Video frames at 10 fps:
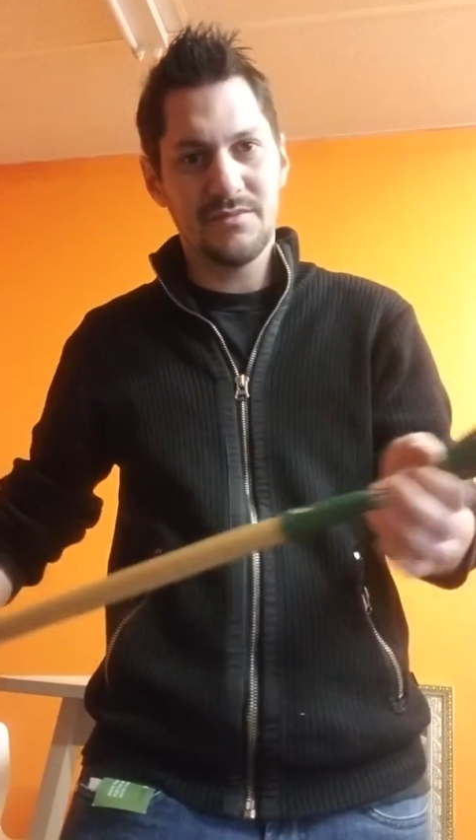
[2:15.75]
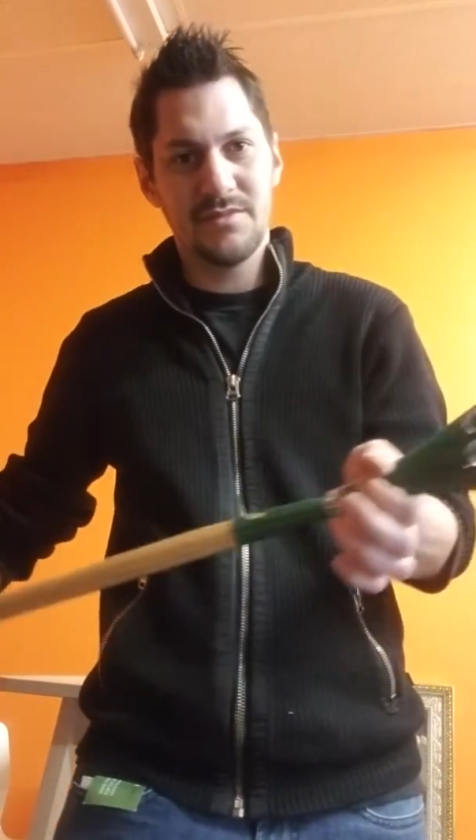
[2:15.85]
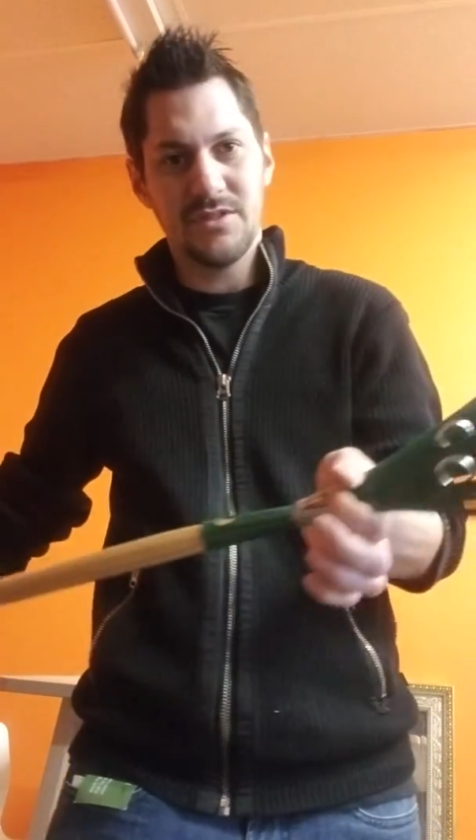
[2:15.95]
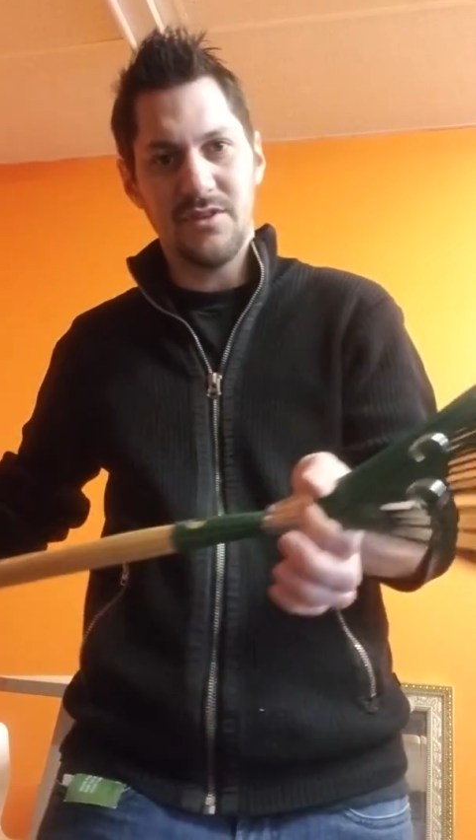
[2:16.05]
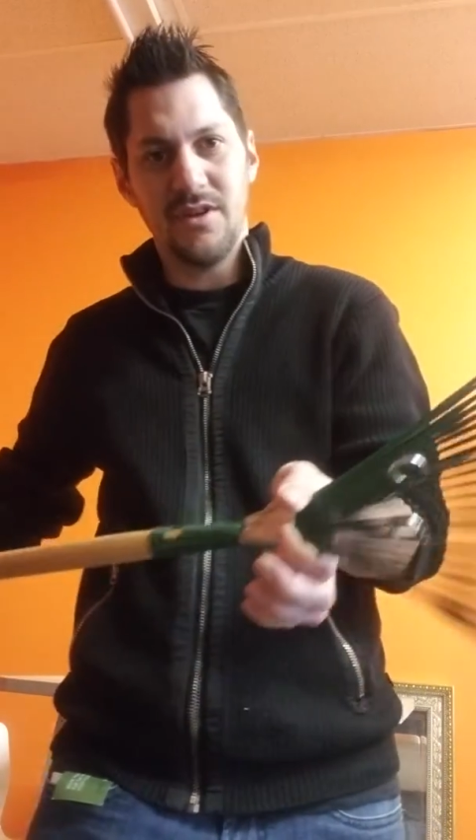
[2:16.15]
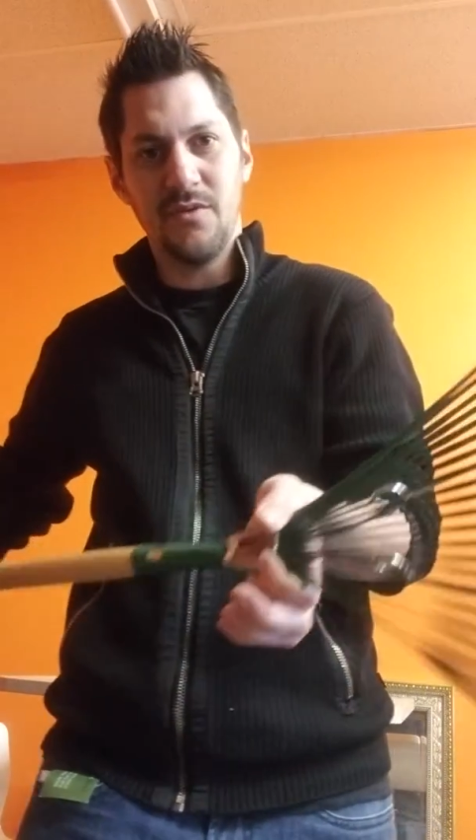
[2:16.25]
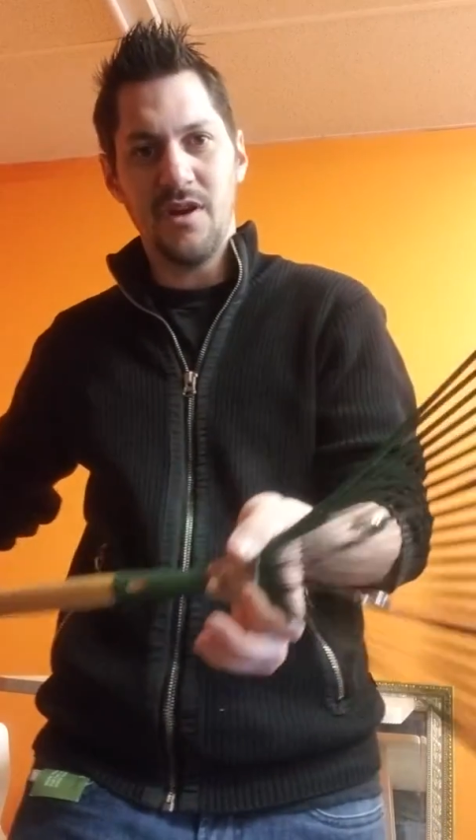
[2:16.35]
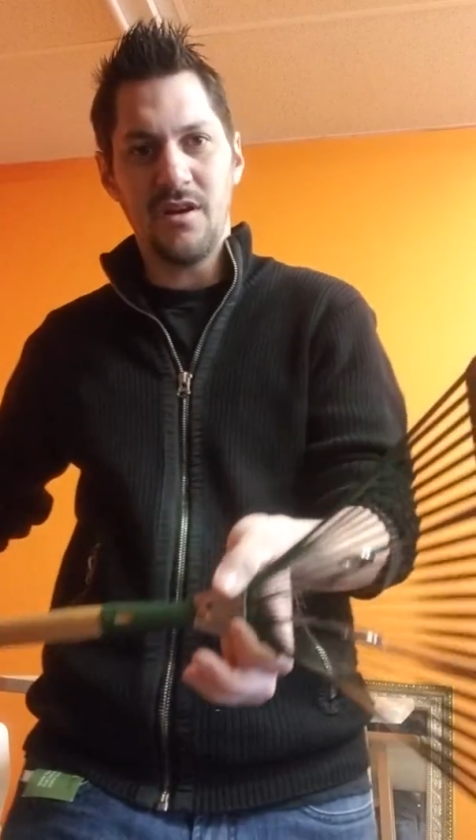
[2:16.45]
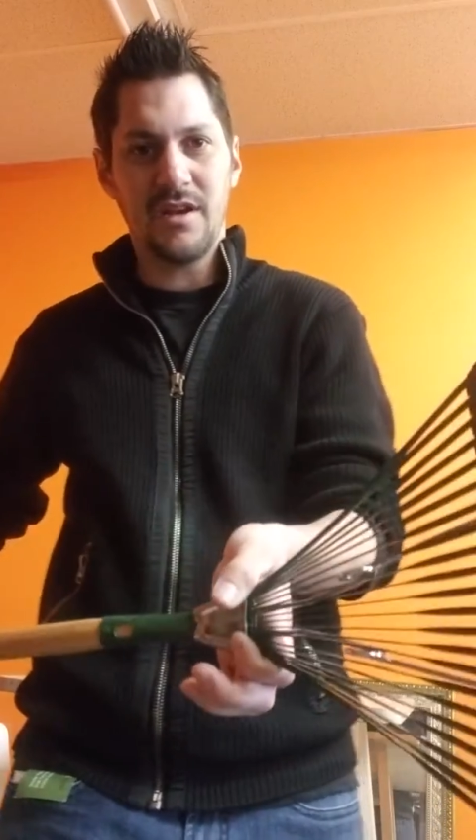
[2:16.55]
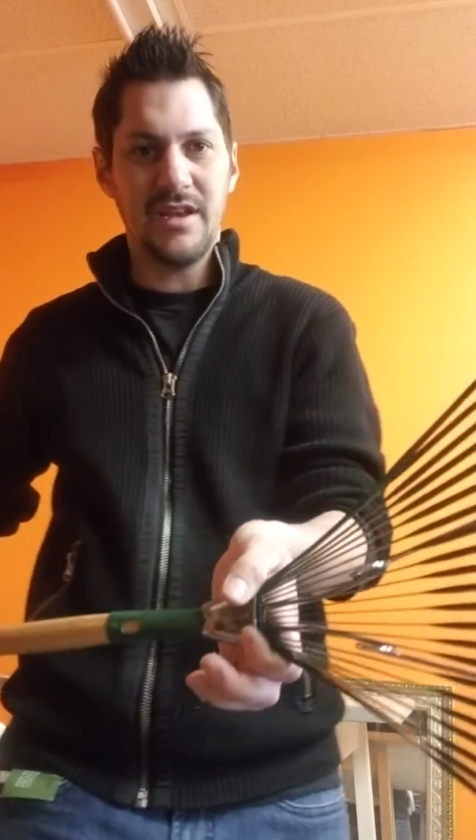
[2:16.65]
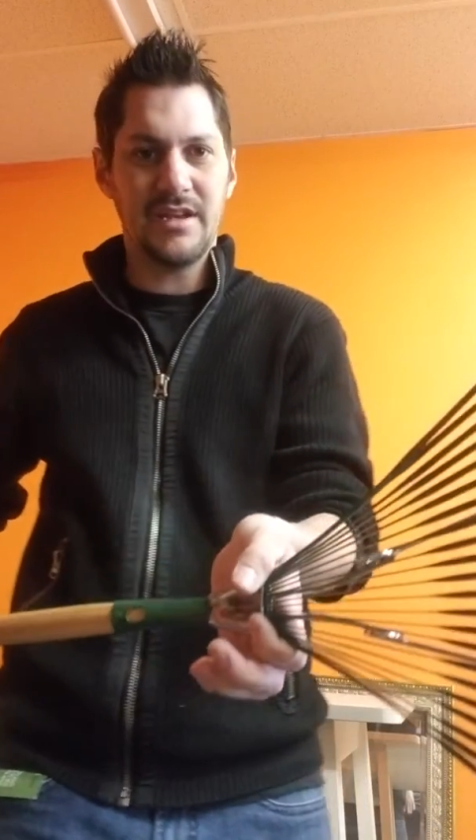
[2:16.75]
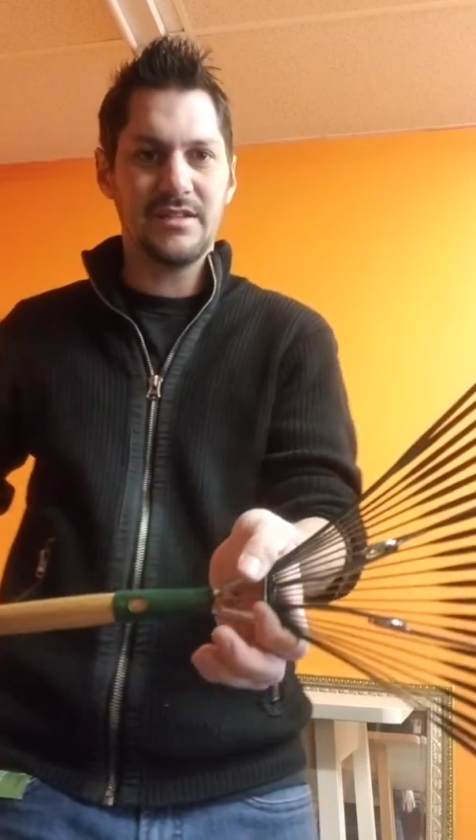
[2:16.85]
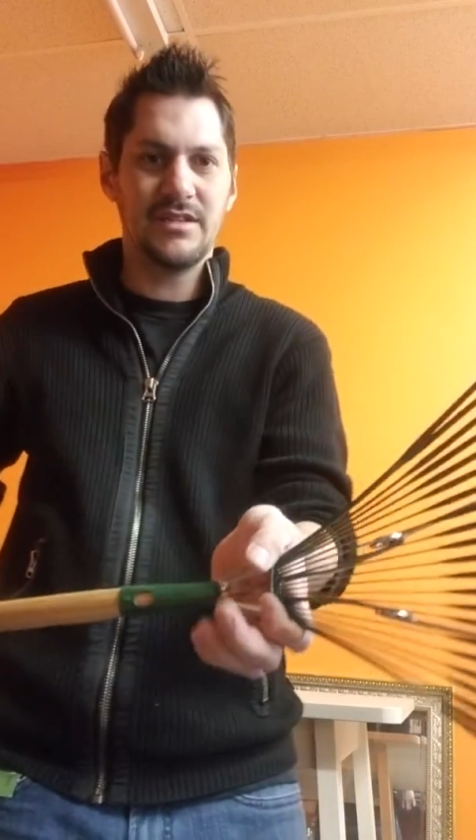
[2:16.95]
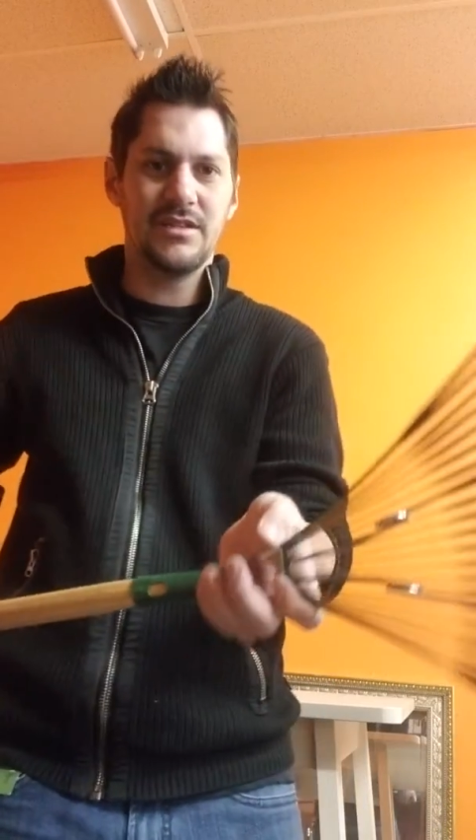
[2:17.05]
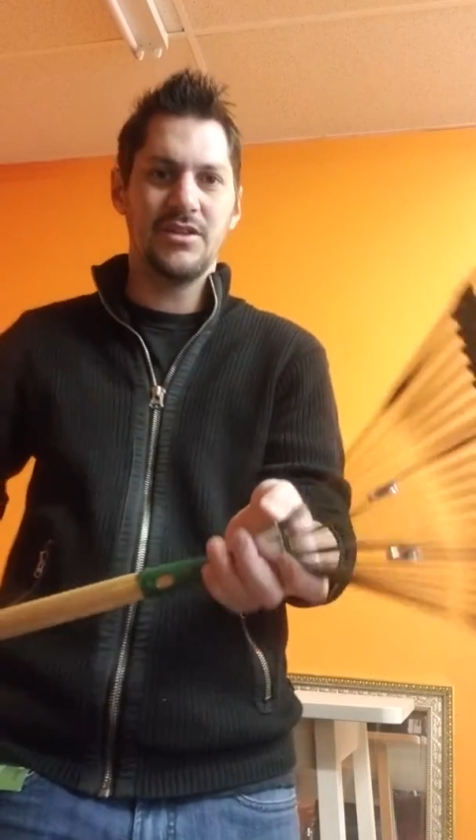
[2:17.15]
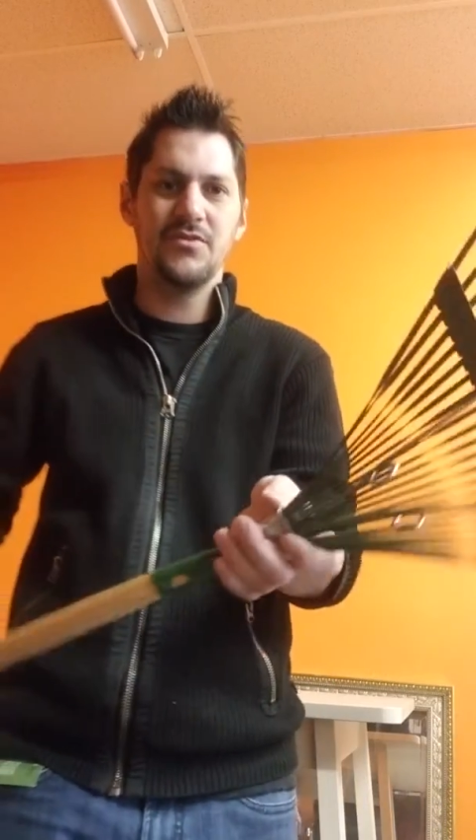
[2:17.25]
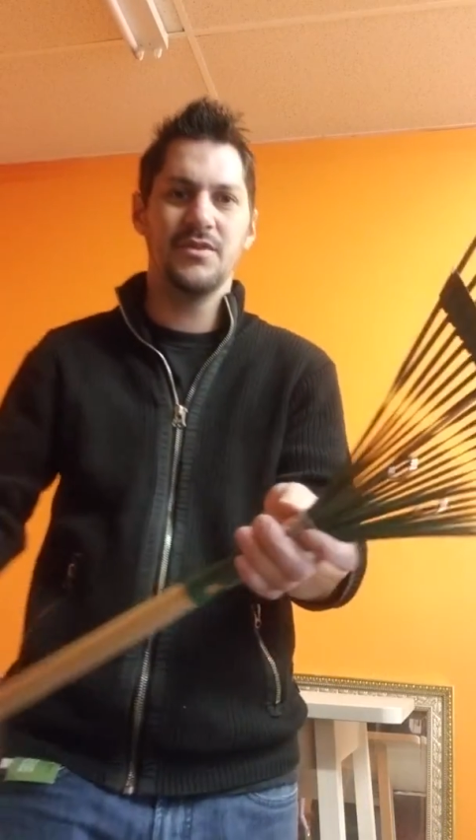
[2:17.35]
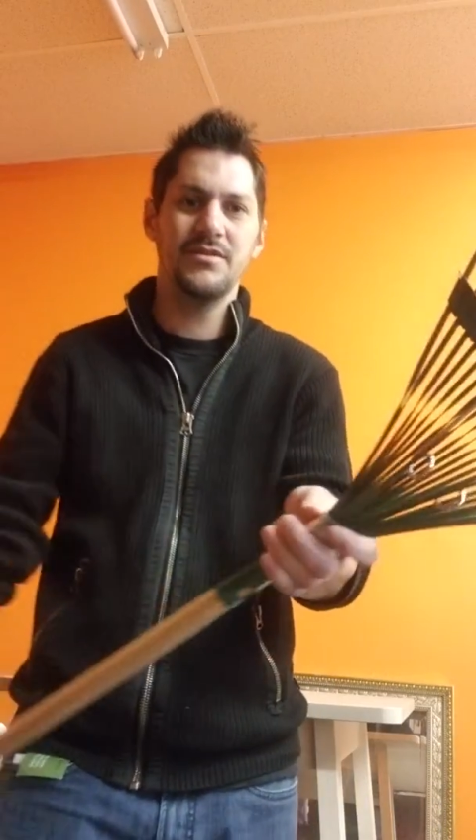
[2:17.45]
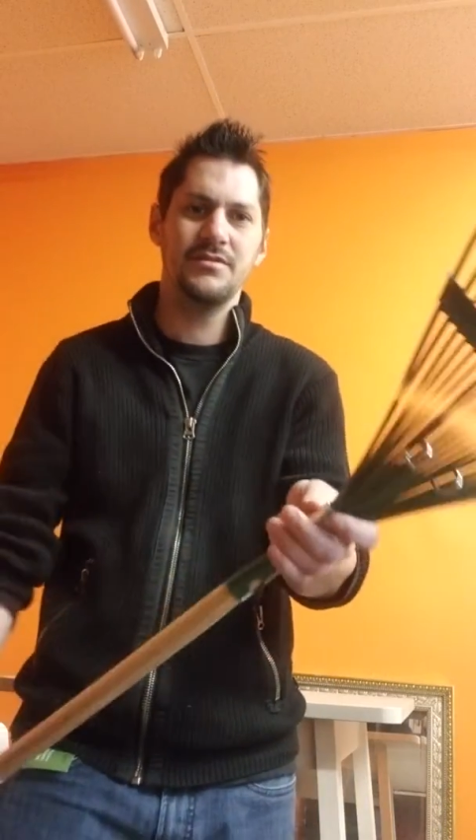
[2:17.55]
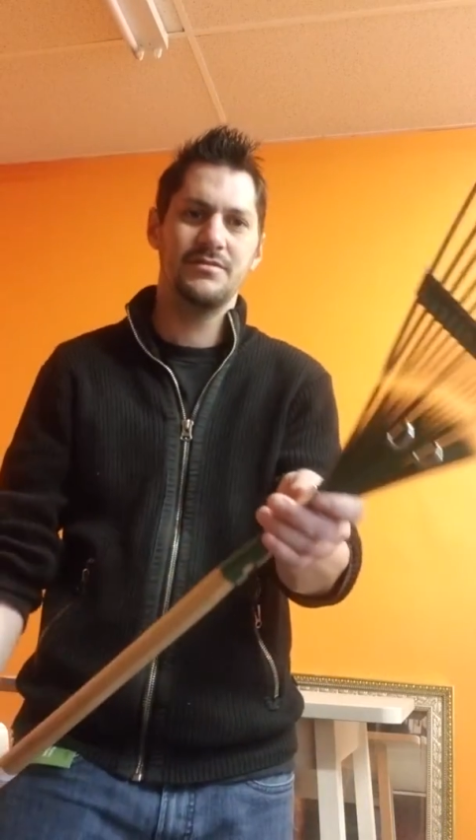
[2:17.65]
So here we are connecting the new one.